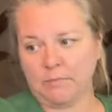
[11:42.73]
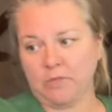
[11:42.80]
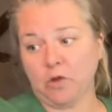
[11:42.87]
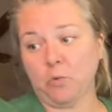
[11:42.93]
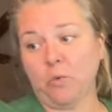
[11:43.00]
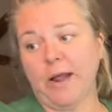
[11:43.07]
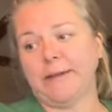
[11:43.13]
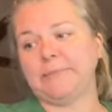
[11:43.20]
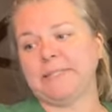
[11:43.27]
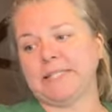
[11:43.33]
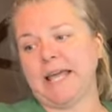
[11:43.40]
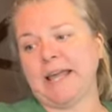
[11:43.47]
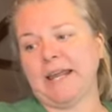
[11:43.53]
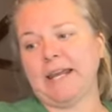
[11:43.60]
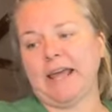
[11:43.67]
The
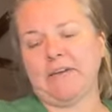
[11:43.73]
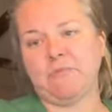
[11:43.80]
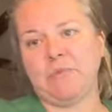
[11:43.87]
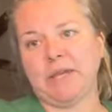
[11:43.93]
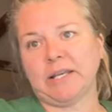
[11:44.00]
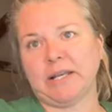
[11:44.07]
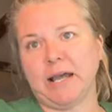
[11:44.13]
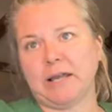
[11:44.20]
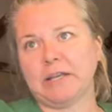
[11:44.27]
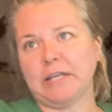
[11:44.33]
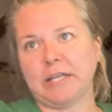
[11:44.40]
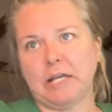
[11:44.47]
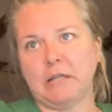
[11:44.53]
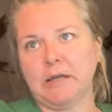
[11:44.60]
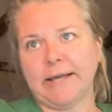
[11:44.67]
website I've been kind
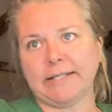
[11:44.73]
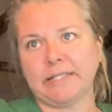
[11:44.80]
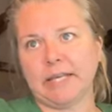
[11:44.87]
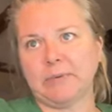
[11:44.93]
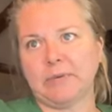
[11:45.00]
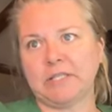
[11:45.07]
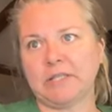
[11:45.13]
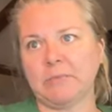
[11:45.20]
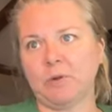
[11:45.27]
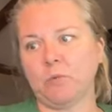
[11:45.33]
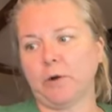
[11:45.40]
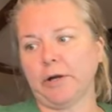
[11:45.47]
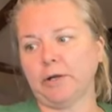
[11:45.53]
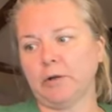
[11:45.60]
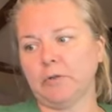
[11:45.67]
of neglecting because I've
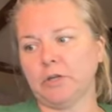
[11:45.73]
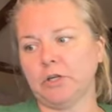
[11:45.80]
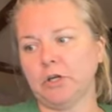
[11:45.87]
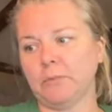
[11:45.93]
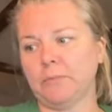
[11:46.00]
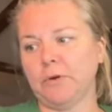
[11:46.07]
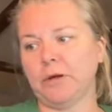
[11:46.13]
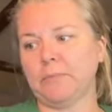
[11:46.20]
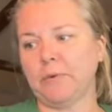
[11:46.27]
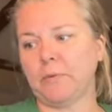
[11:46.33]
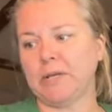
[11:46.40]
been working on the cookbook,